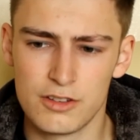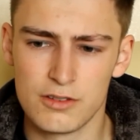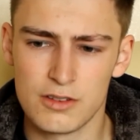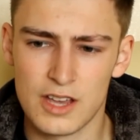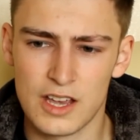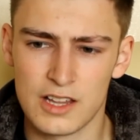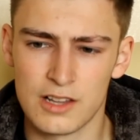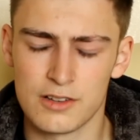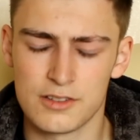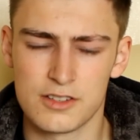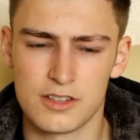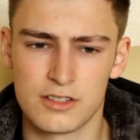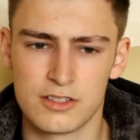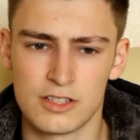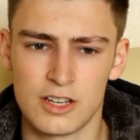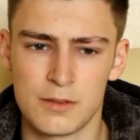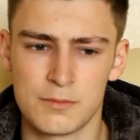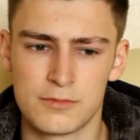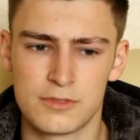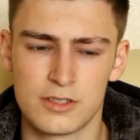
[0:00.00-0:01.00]
get lots of
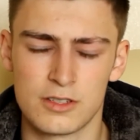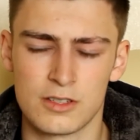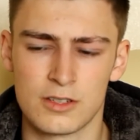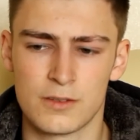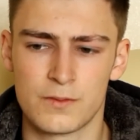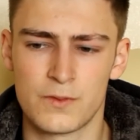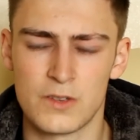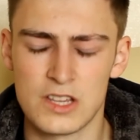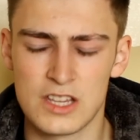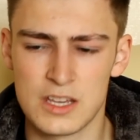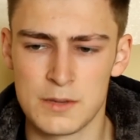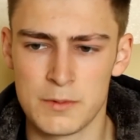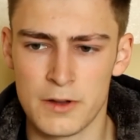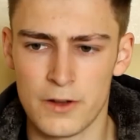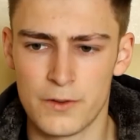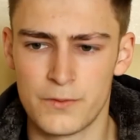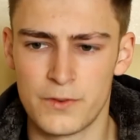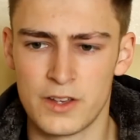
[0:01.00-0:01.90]
time to think about